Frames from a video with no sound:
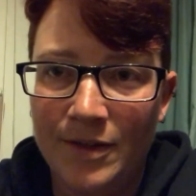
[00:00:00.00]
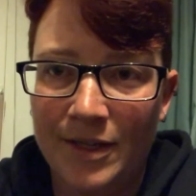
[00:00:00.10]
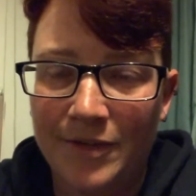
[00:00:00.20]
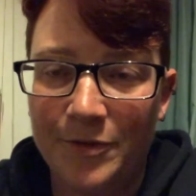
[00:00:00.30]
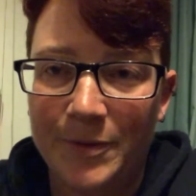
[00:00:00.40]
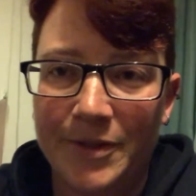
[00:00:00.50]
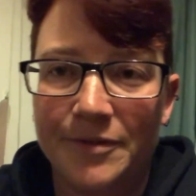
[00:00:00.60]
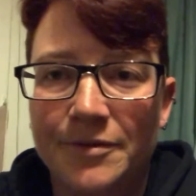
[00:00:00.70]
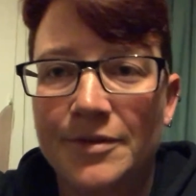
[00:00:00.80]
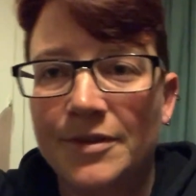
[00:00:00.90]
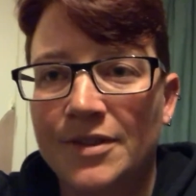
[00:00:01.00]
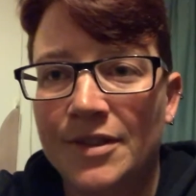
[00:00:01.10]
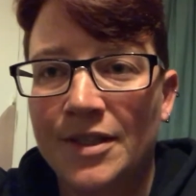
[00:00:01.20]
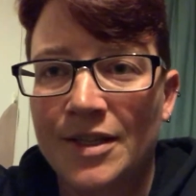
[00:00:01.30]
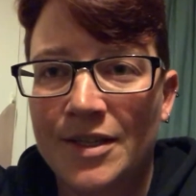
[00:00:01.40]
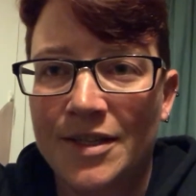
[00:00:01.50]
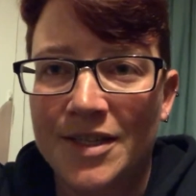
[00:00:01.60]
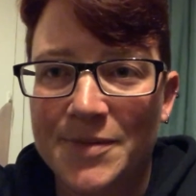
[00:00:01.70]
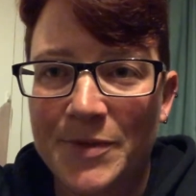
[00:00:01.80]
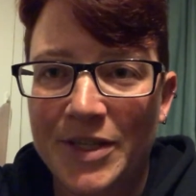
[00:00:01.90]
Hi everyone,
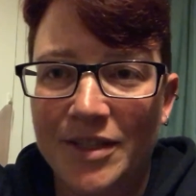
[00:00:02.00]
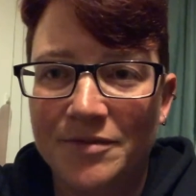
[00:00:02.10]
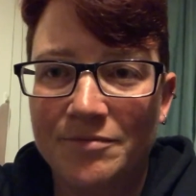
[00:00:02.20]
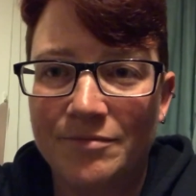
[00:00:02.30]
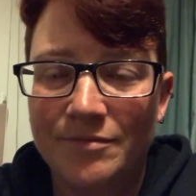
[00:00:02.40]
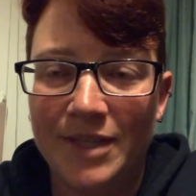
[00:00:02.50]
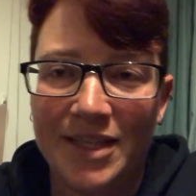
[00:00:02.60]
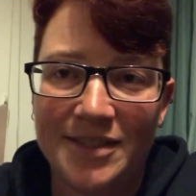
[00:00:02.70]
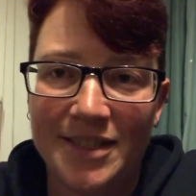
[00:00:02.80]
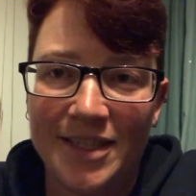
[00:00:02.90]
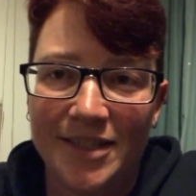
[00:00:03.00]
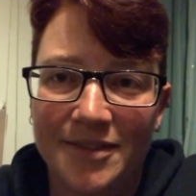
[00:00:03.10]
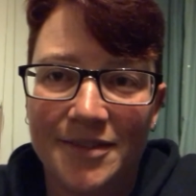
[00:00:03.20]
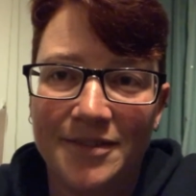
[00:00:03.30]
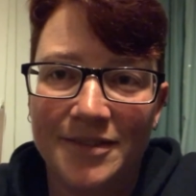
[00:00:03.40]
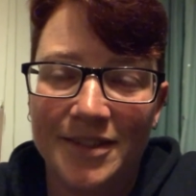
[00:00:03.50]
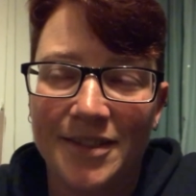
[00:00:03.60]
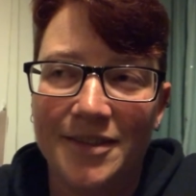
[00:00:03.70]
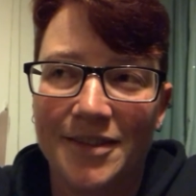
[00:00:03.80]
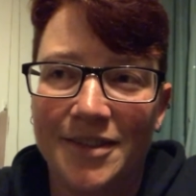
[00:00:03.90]
it's me, Alex Axe,
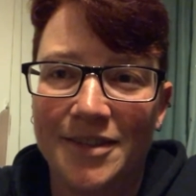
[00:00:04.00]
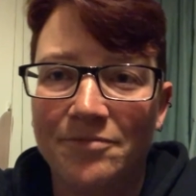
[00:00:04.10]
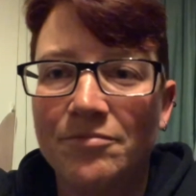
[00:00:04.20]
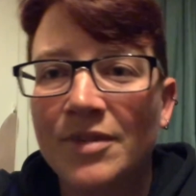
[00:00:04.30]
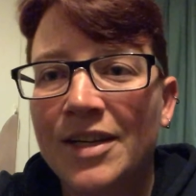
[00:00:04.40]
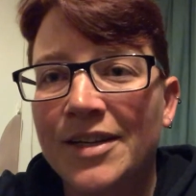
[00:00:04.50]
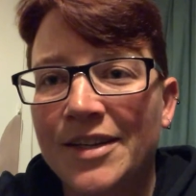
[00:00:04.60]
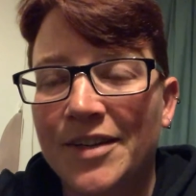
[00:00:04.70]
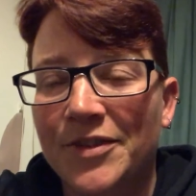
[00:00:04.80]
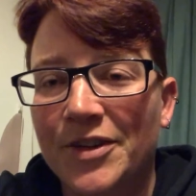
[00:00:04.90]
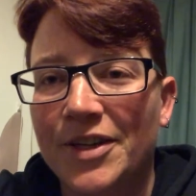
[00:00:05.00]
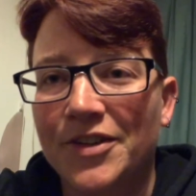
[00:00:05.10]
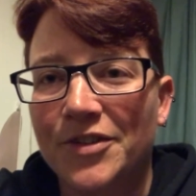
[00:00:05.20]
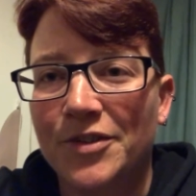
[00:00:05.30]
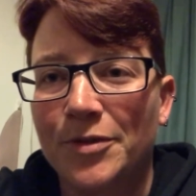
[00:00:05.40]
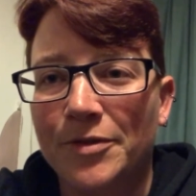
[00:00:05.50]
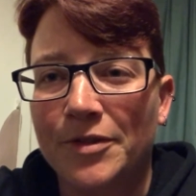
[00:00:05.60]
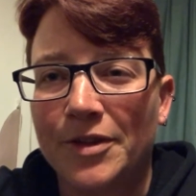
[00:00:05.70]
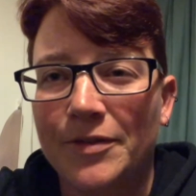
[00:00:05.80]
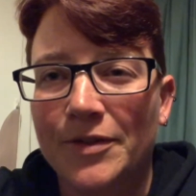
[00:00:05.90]
and I figured I should do a
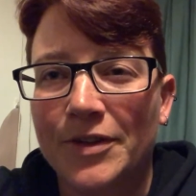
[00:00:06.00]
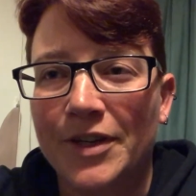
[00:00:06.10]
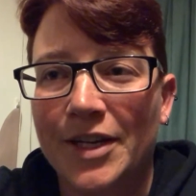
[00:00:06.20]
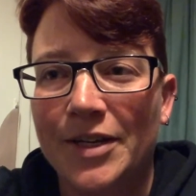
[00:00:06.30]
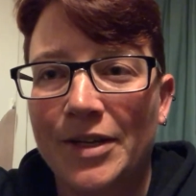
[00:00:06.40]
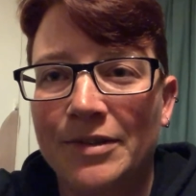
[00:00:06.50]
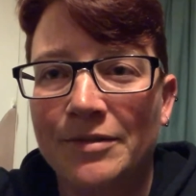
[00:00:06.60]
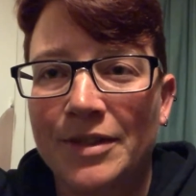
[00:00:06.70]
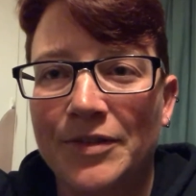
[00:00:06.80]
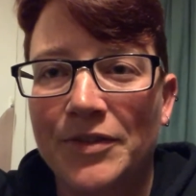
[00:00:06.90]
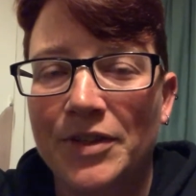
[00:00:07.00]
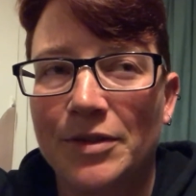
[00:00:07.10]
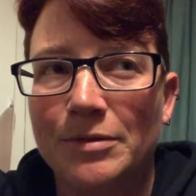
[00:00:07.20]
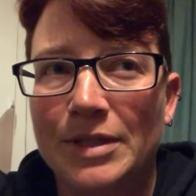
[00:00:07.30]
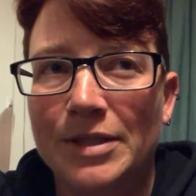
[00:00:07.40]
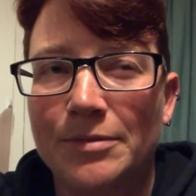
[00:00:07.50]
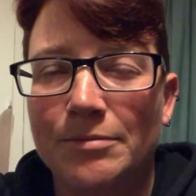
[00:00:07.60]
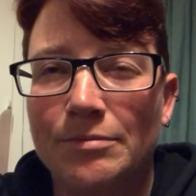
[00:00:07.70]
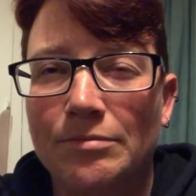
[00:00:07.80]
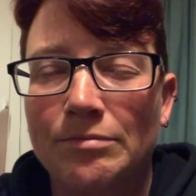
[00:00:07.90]
vlog for today, even though,
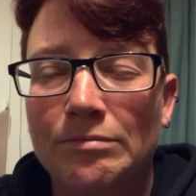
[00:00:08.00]
I